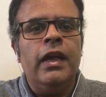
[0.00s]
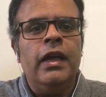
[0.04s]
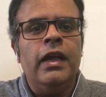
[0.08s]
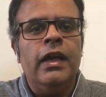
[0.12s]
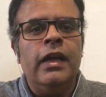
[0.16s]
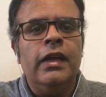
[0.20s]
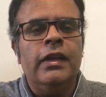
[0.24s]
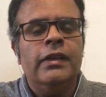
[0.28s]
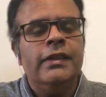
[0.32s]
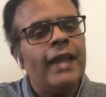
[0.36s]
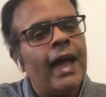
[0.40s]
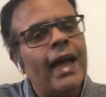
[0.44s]

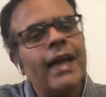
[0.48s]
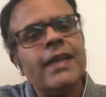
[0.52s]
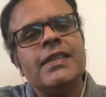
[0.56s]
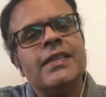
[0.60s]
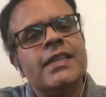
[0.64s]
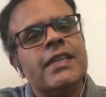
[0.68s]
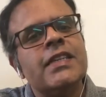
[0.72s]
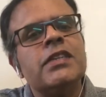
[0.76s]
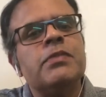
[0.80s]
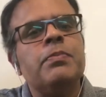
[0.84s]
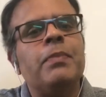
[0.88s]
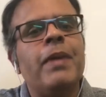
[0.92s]
That
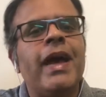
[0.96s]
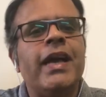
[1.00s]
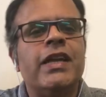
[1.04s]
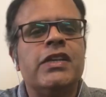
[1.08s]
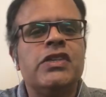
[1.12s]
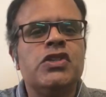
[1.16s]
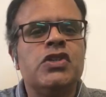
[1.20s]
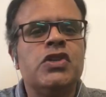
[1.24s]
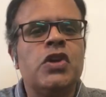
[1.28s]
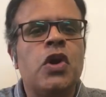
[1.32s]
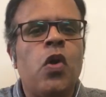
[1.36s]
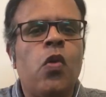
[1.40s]
test
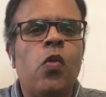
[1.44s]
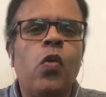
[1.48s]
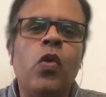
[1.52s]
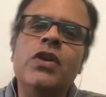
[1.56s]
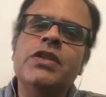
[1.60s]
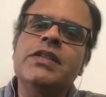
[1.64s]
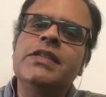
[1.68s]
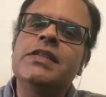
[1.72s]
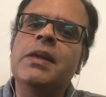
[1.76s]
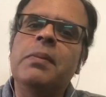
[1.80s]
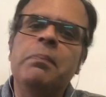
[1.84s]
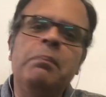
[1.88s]
match
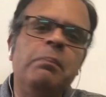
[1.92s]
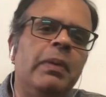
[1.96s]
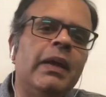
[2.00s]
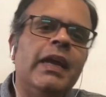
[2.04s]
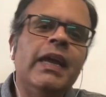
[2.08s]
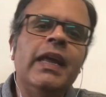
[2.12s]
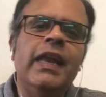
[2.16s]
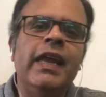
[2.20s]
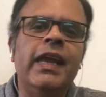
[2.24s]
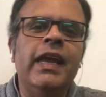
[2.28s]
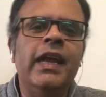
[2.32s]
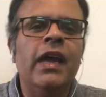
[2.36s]
was the
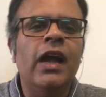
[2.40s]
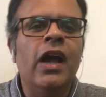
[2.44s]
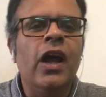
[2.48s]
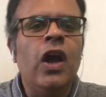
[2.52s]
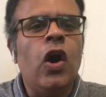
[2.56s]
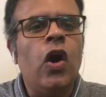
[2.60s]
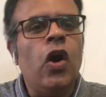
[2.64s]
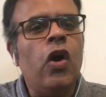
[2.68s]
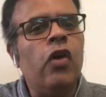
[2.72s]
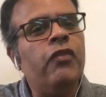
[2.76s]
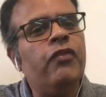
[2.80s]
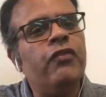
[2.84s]
beginning
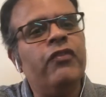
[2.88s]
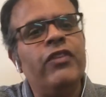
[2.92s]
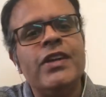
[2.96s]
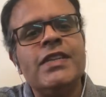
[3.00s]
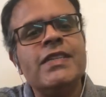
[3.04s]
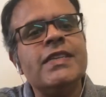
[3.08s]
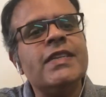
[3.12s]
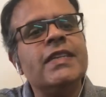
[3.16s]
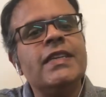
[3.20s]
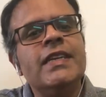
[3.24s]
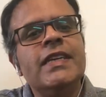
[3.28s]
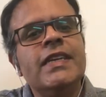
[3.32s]
of
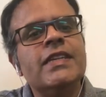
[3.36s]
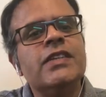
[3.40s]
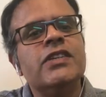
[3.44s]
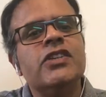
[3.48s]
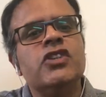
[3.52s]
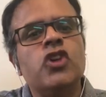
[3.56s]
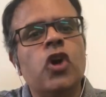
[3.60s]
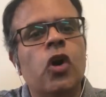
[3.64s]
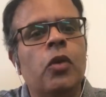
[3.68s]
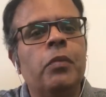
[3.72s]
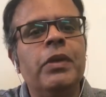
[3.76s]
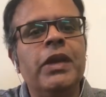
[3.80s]
West Indies'
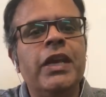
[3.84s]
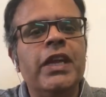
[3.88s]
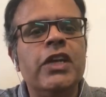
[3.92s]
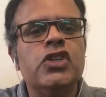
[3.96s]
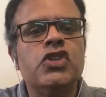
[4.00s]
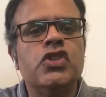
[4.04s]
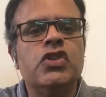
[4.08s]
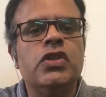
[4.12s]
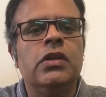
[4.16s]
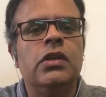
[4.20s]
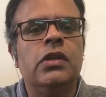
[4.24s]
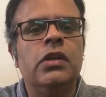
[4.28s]

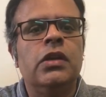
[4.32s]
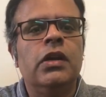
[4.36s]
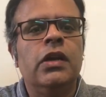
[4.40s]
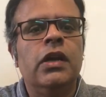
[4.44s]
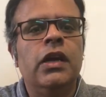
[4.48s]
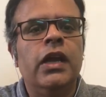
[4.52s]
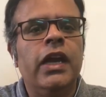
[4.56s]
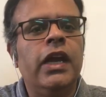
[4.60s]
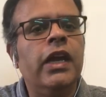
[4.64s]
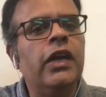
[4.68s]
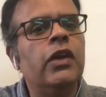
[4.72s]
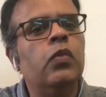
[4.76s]
domination
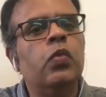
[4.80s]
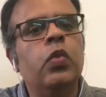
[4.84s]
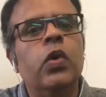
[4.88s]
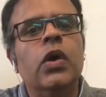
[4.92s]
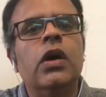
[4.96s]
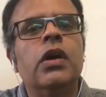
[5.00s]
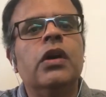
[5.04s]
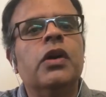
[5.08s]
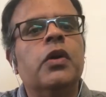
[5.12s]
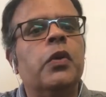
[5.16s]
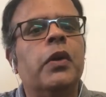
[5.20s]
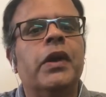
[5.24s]
in
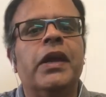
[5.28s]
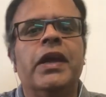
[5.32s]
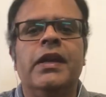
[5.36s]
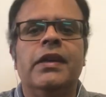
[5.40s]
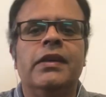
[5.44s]
world cricket.